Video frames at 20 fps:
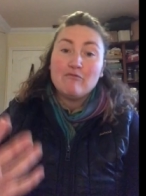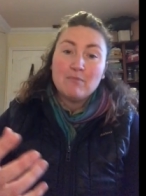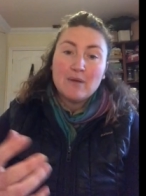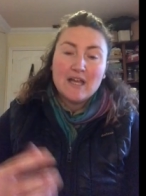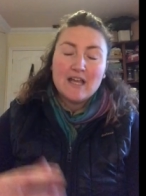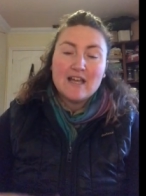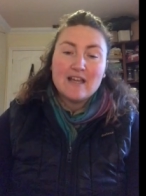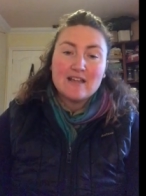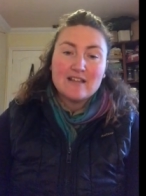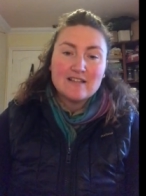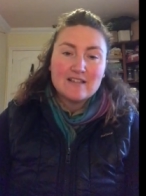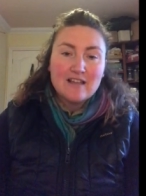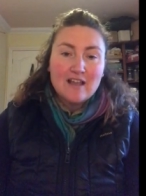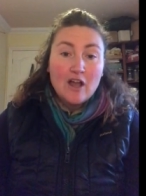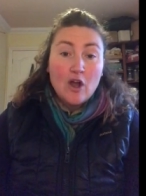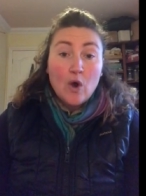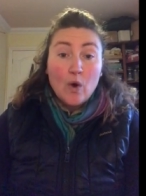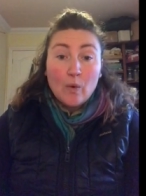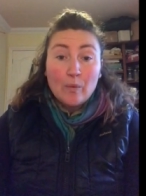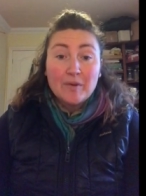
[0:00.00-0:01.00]
pigs
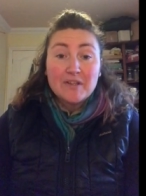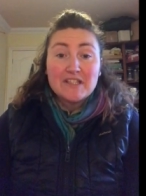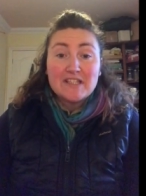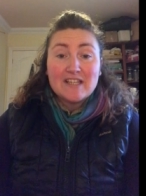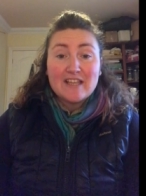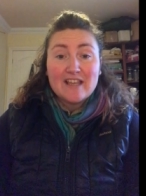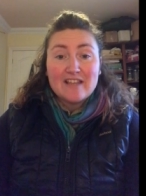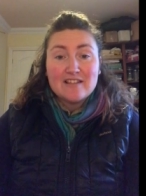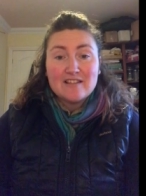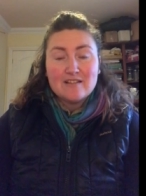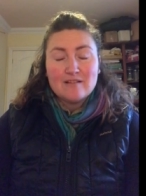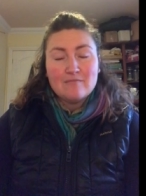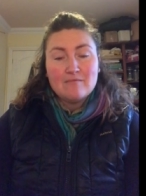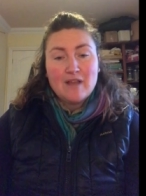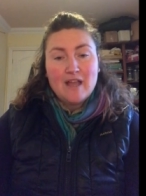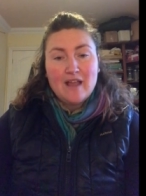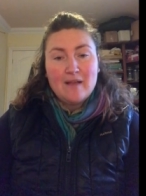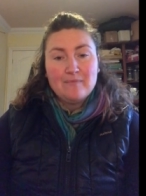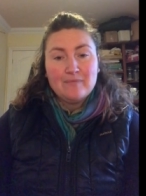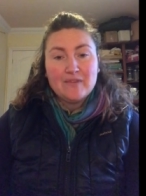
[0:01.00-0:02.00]
hoping to get some
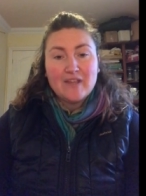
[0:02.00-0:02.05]
um,